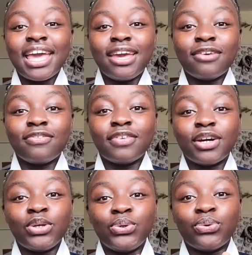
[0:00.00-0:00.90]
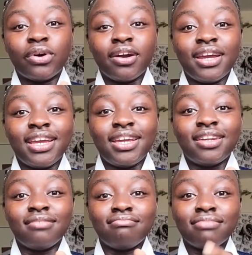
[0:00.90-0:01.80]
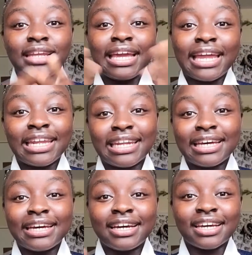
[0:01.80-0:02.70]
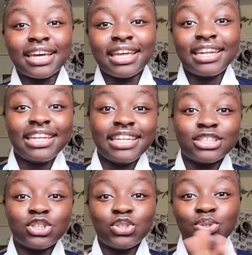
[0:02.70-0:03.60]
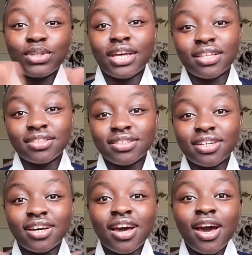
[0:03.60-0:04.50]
if you are in Canada, a Canadian student,